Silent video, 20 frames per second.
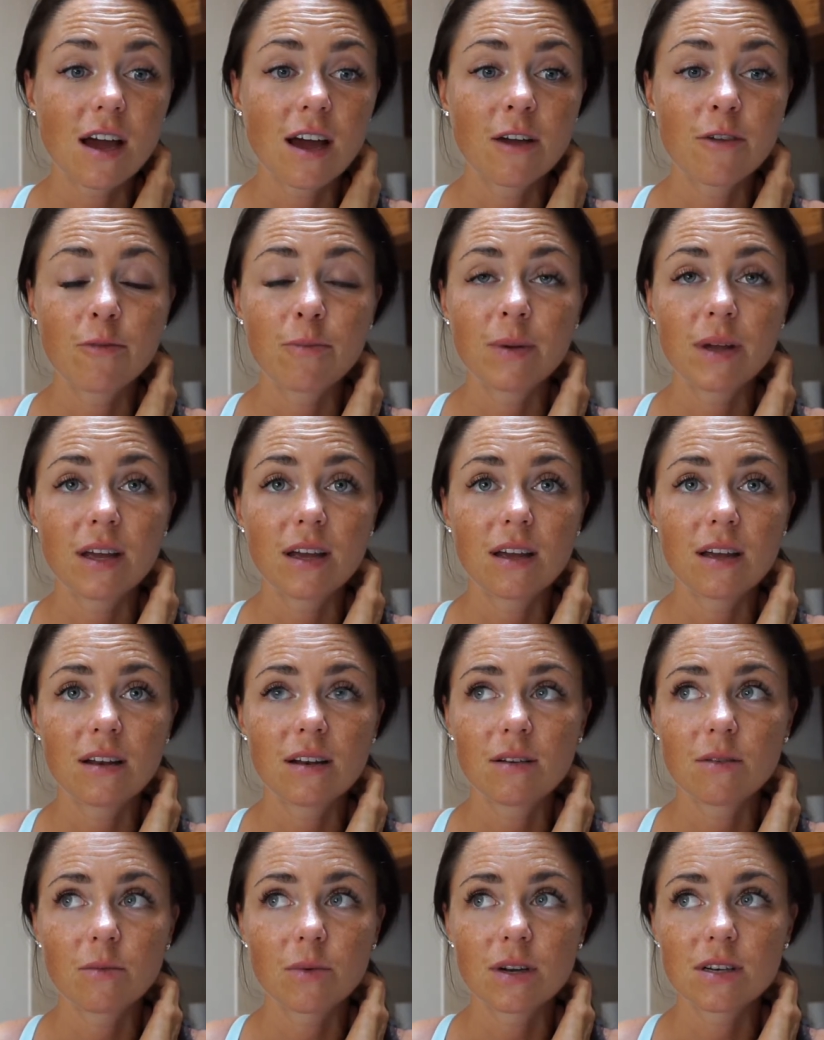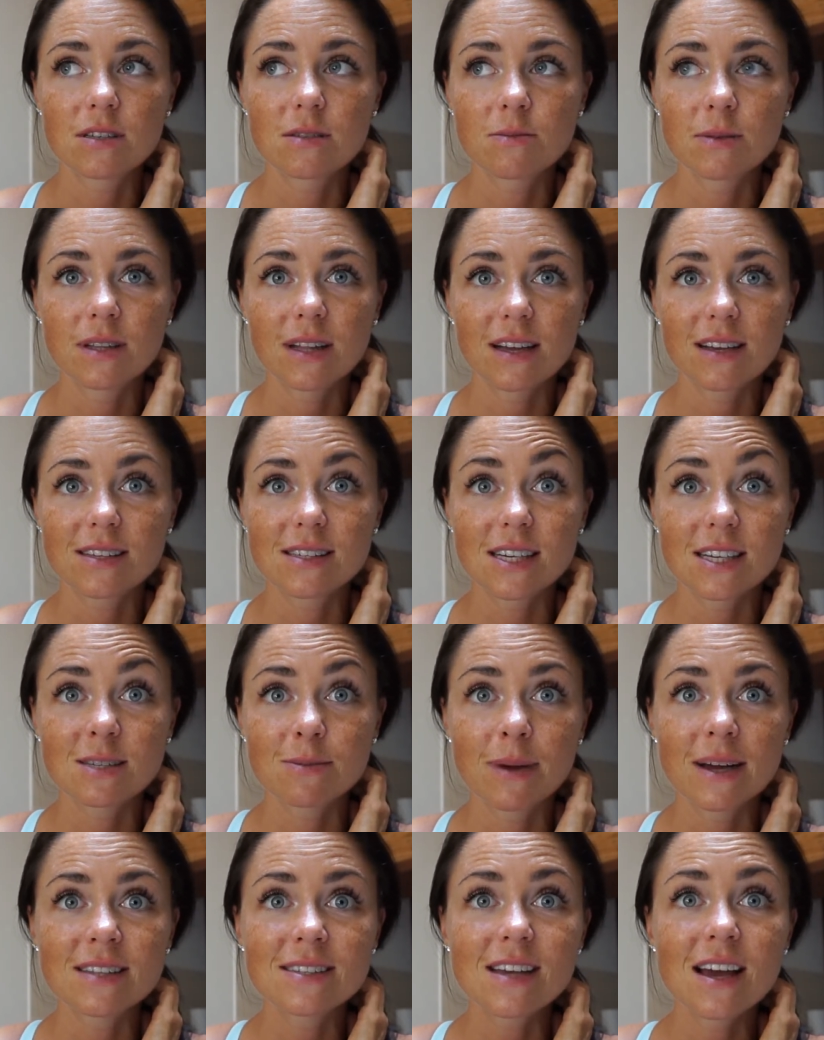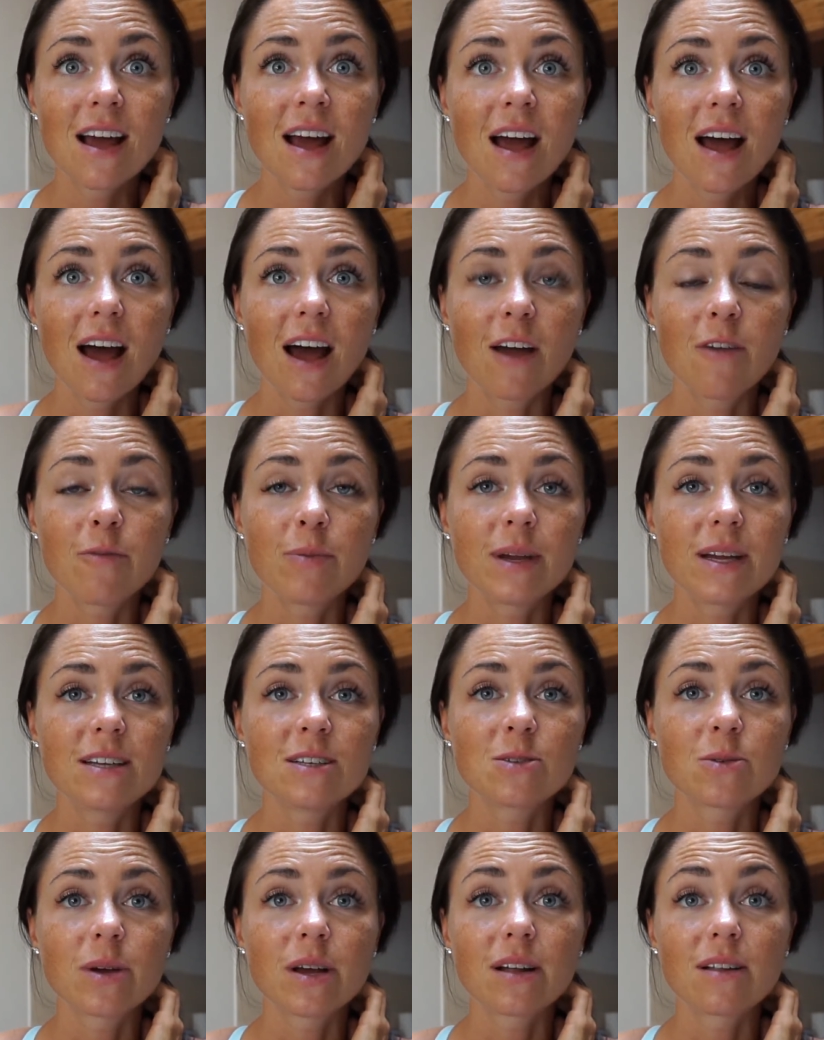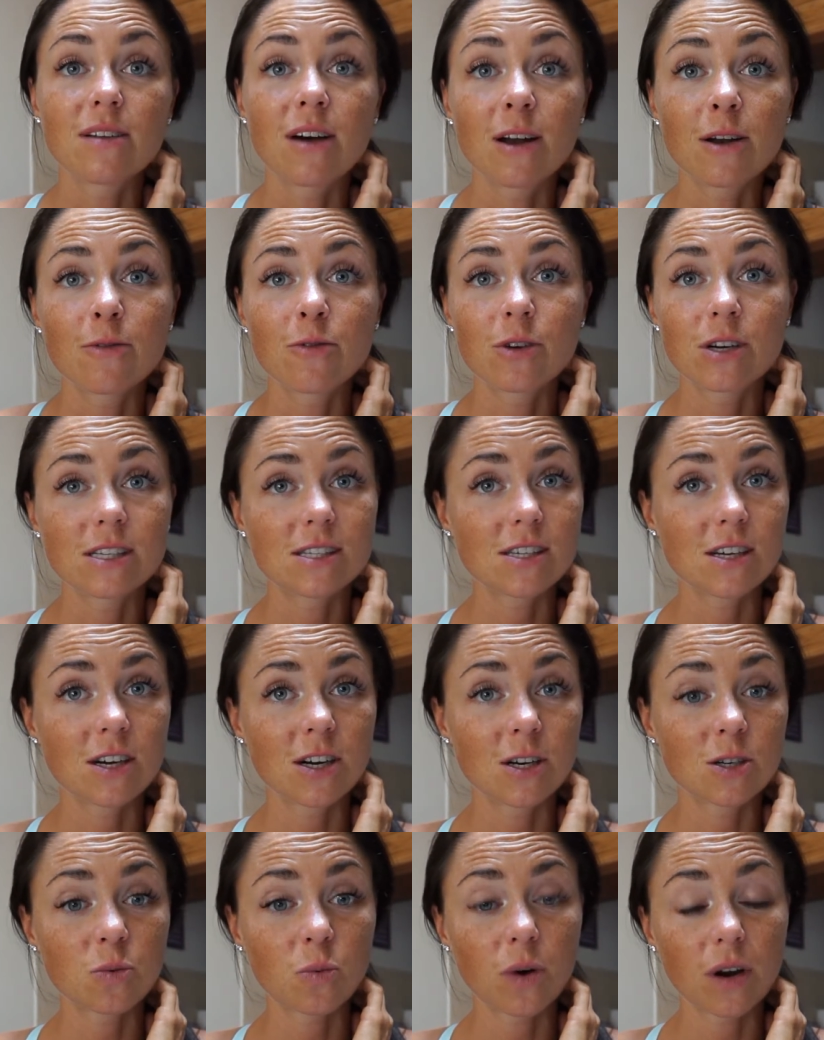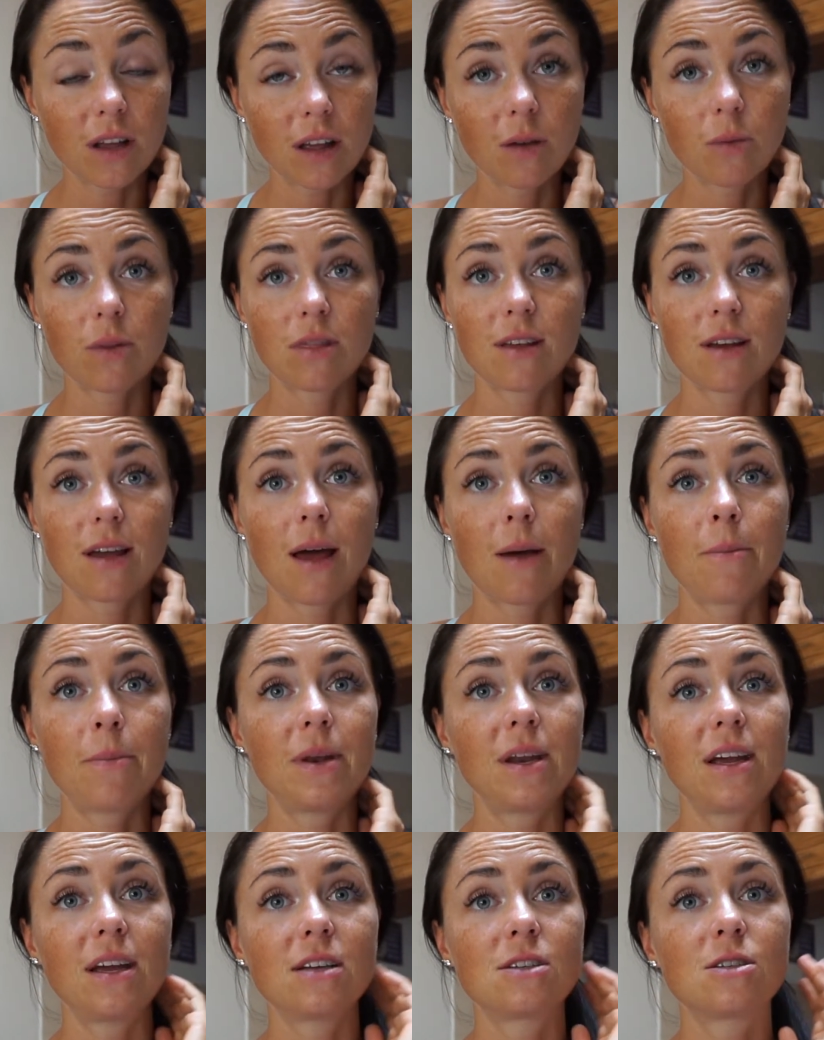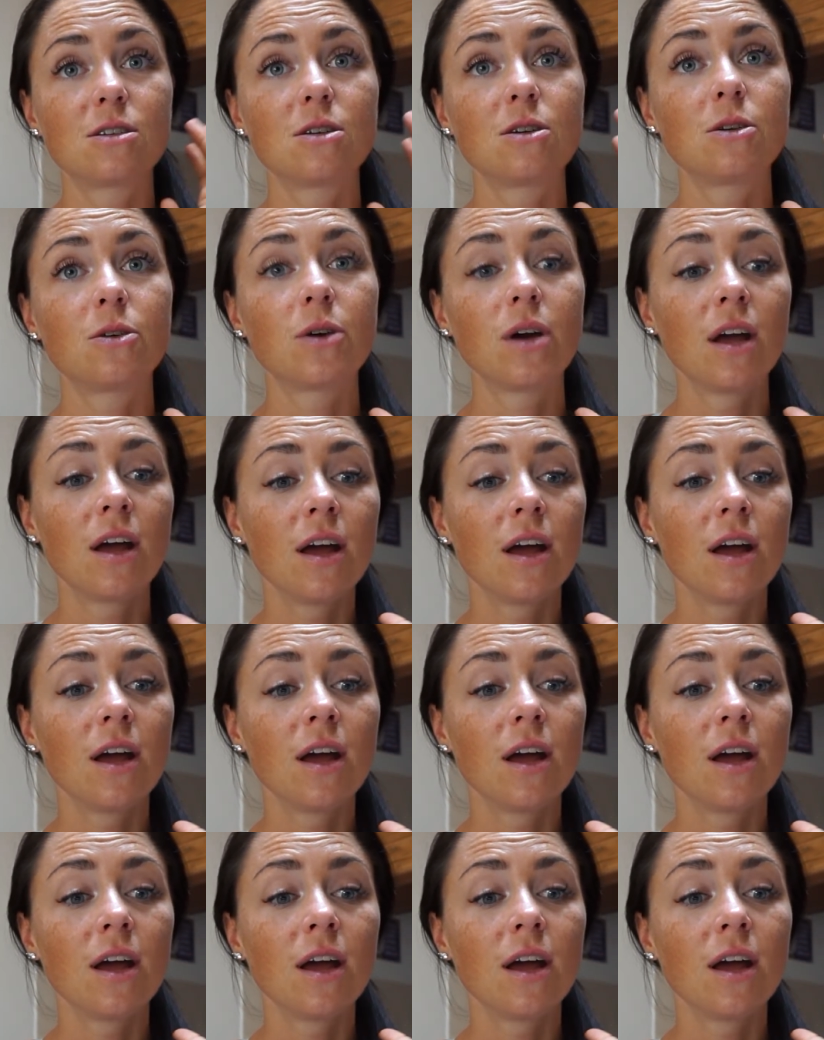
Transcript: I've been, what it's been like six months, I've been doing a lot of research, working with the company to